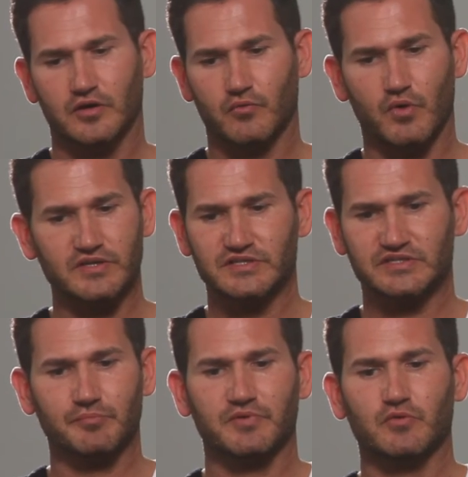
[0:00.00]
It wasn't
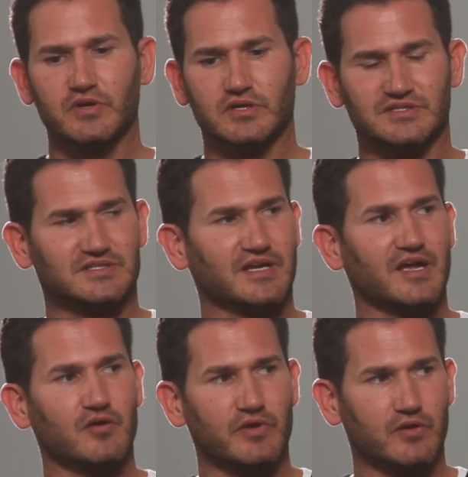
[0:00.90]
something we could
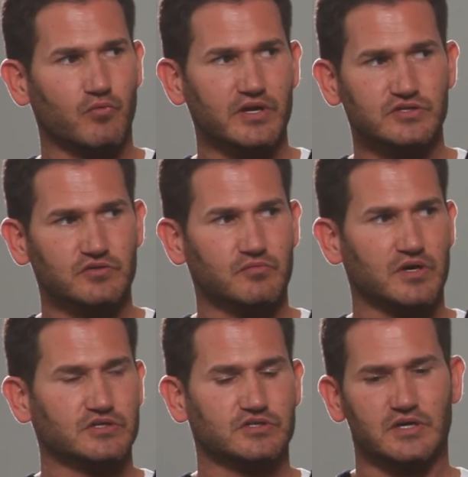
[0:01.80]
scale. We had way too
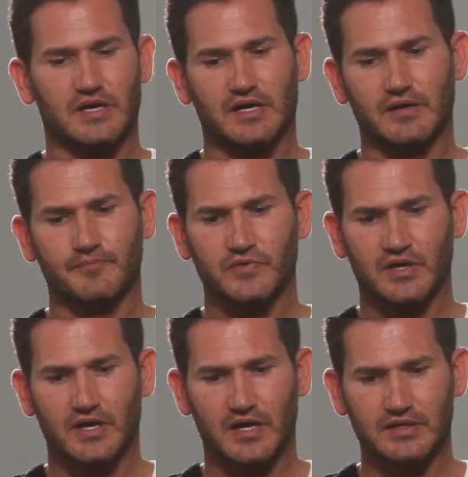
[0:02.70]
much. Uh,
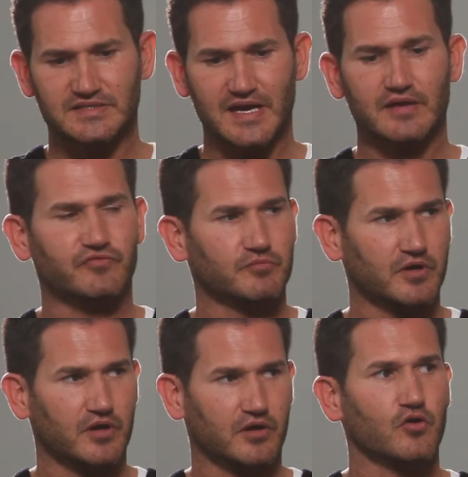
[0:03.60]
Uh, debt from
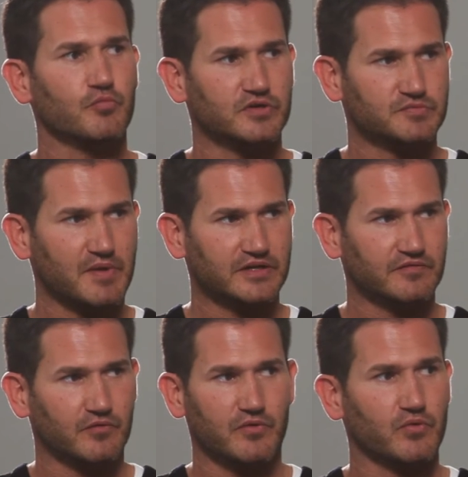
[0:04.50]
a, a code
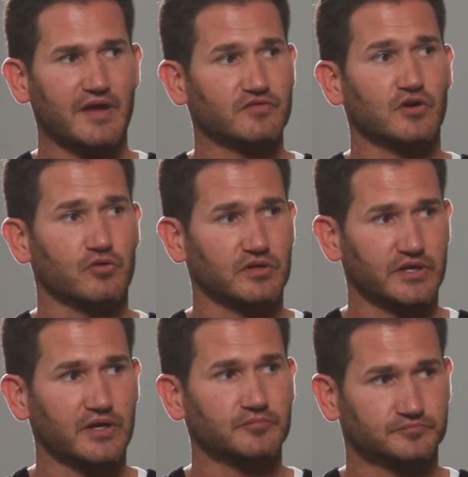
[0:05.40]
perspective that we would code have to debt, clean
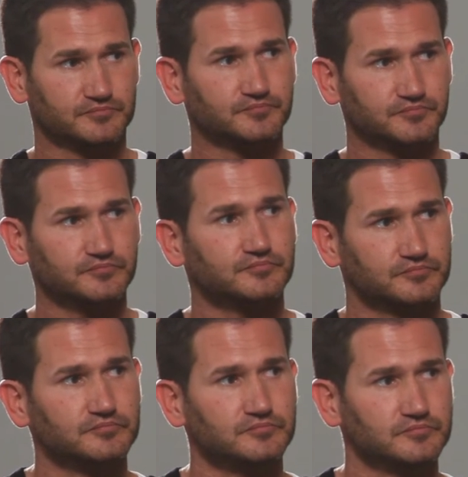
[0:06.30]
up. Code debt is
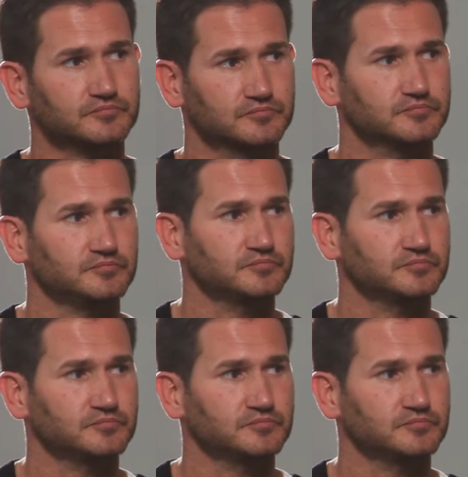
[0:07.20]
inevitable, but it's hard.